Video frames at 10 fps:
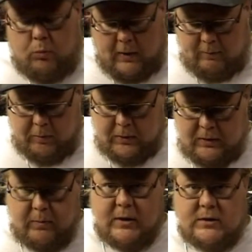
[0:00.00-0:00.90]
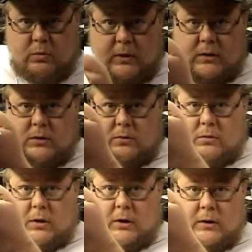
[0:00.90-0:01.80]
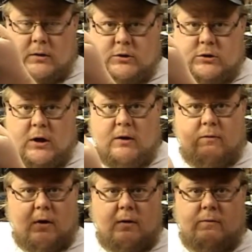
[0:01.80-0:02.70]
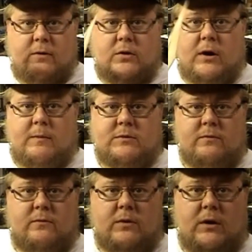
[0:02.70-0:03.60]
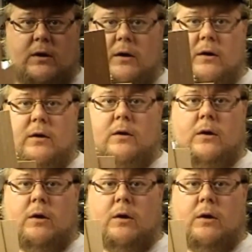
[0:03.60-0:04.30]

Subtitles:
Probably the best way to shave off the tops of the